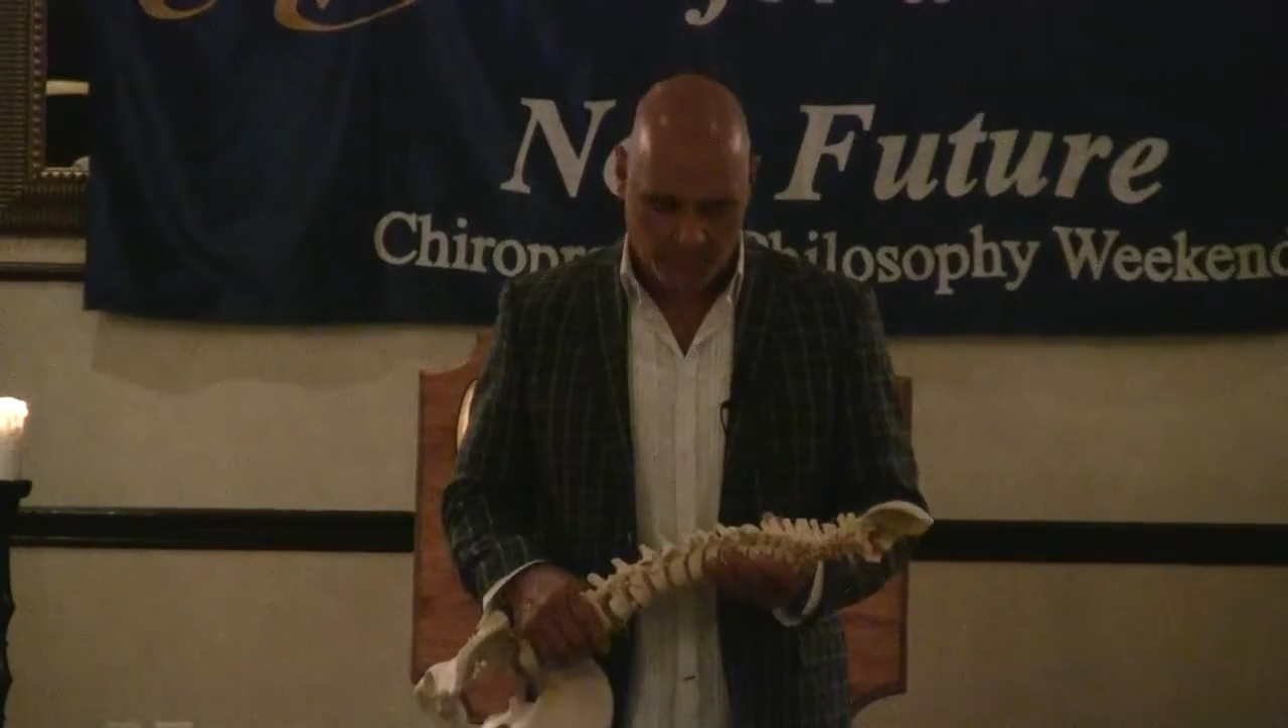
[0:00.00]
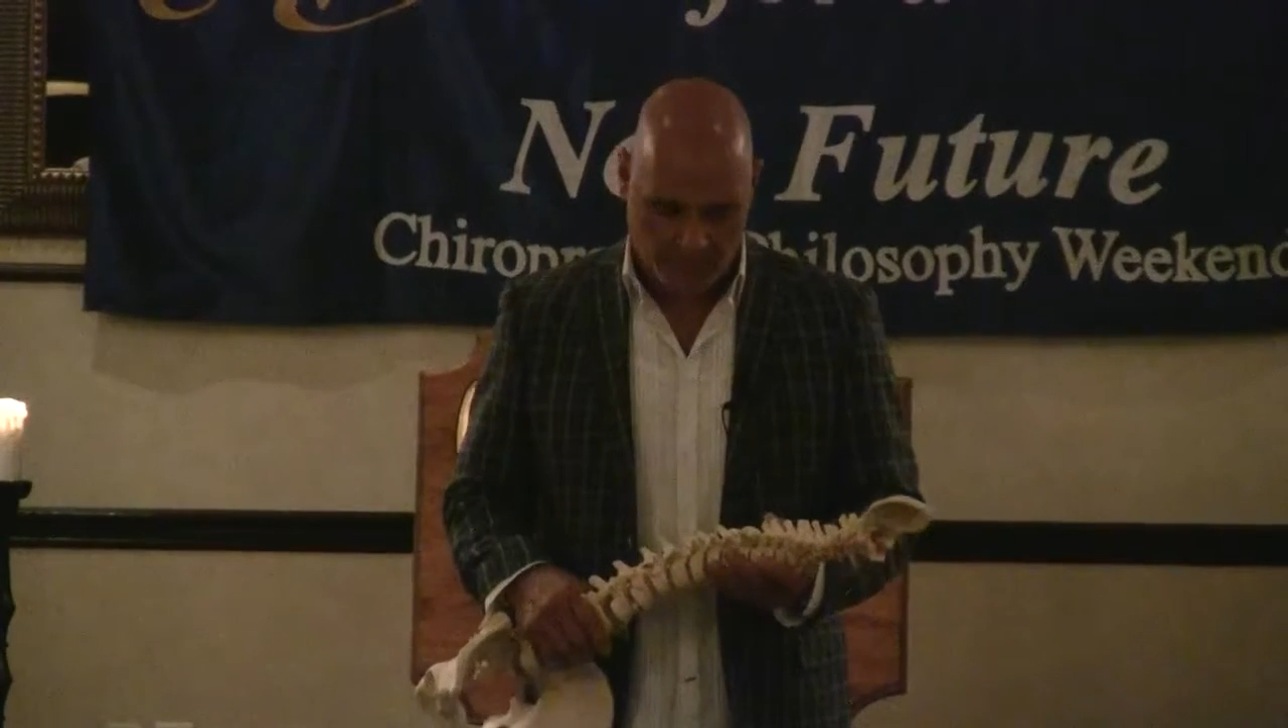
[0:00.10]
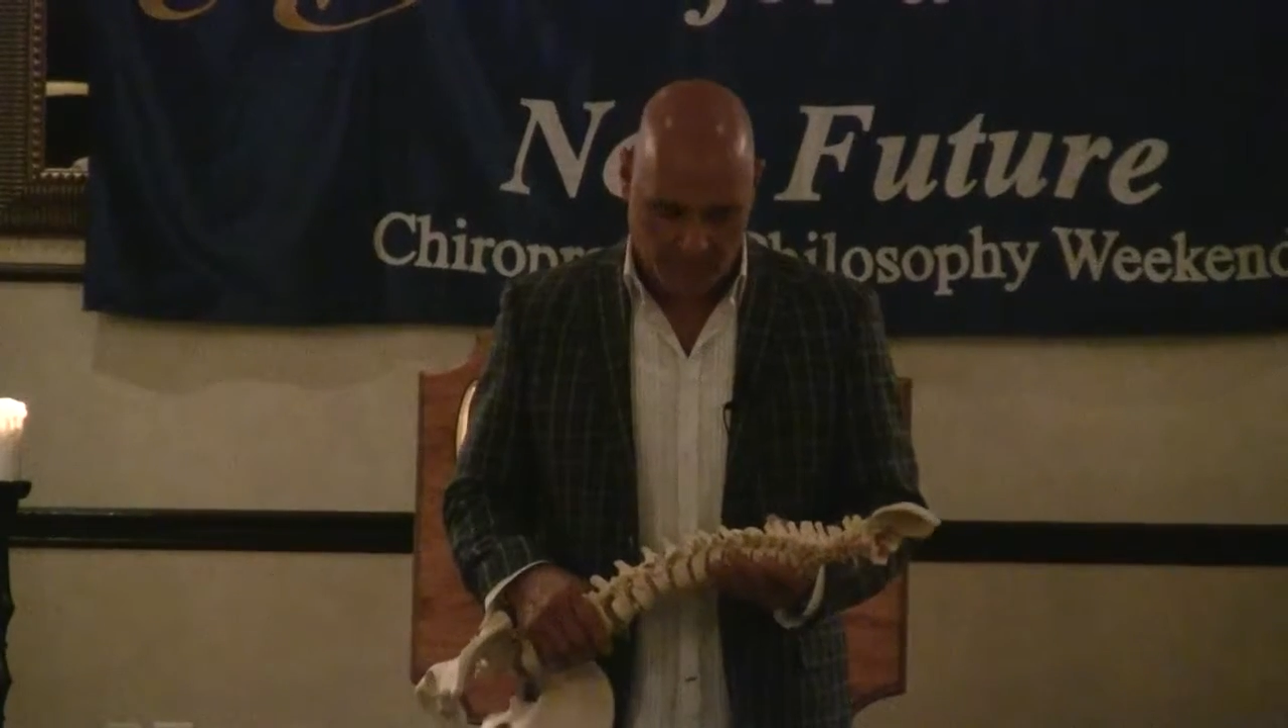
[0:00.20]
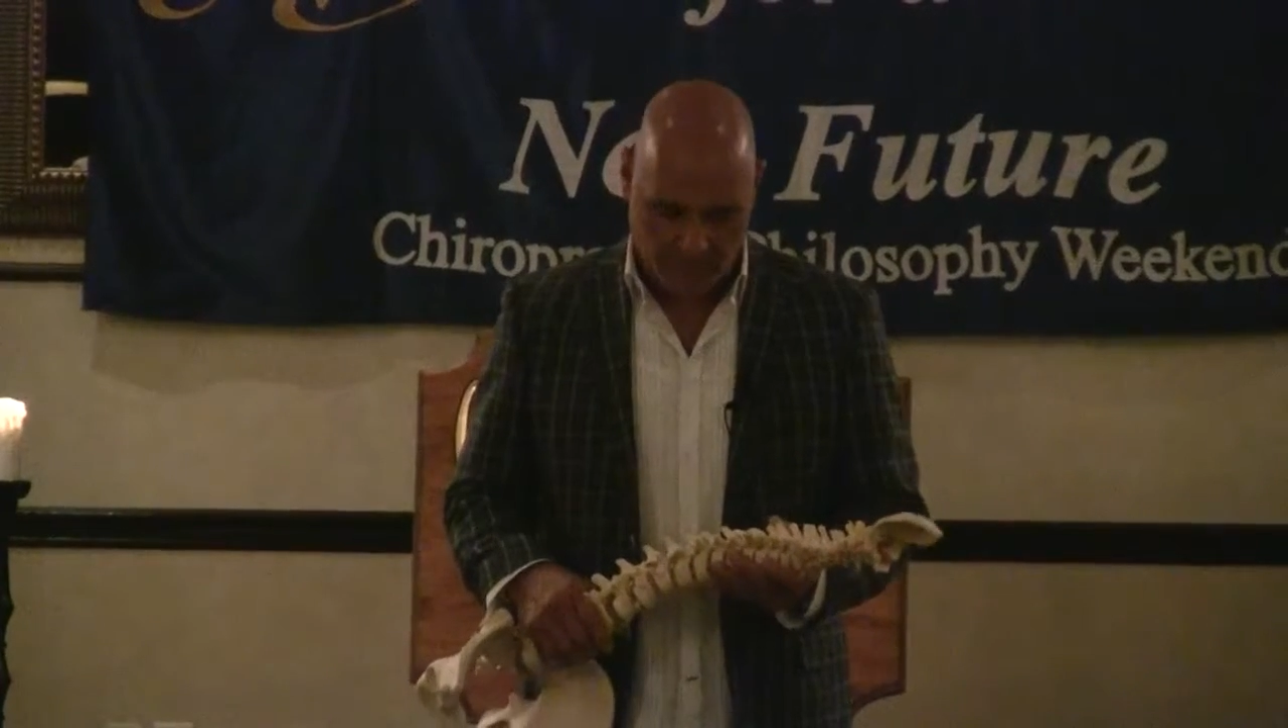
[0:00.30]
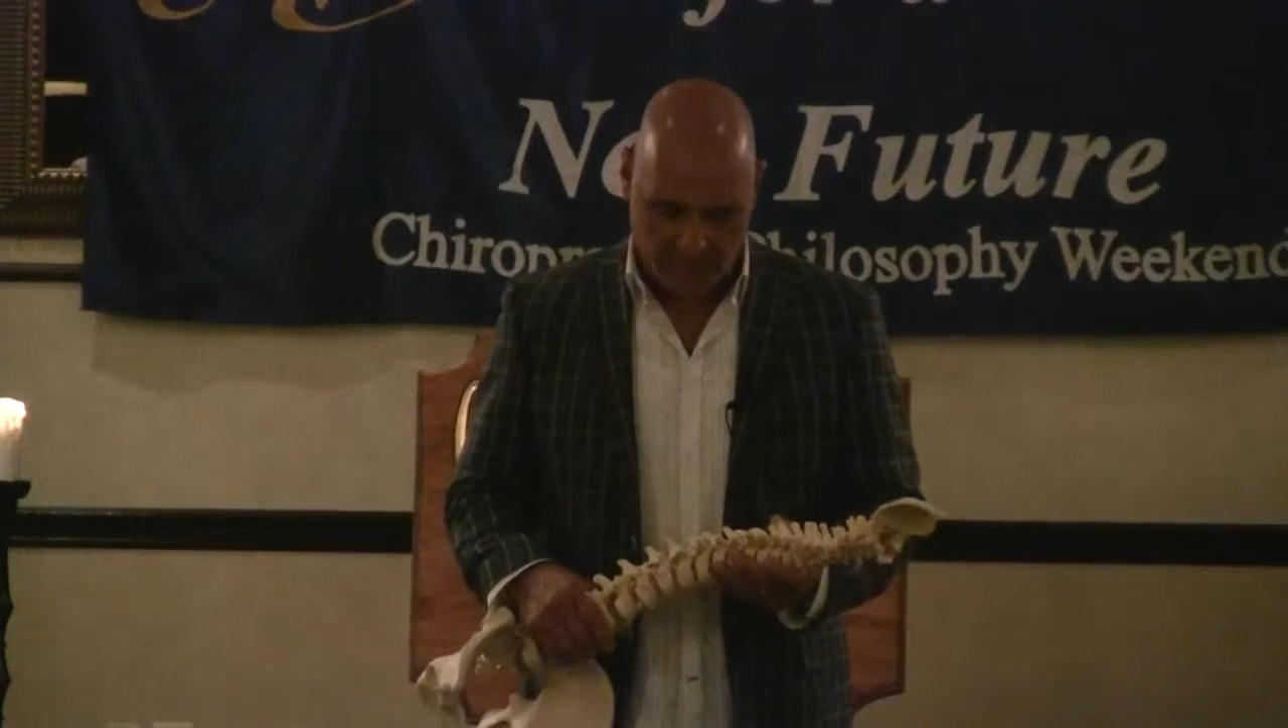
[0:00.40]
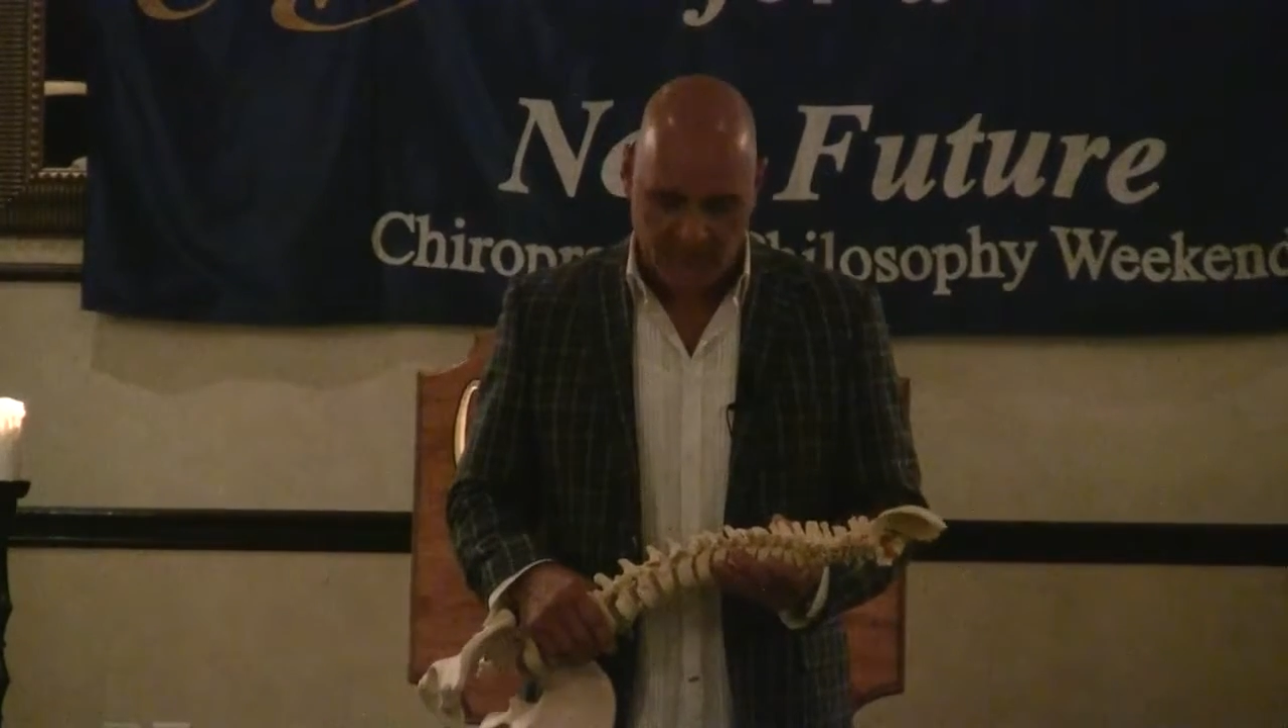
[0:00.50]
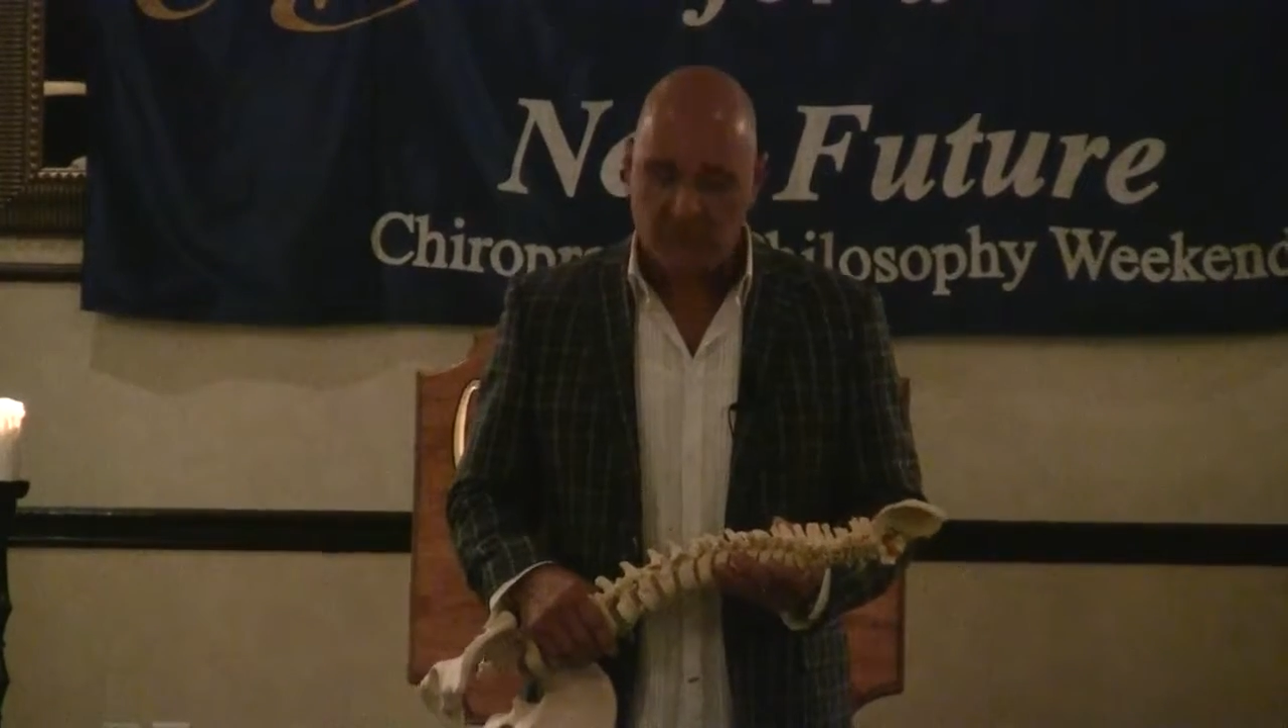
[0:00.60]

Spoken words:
But I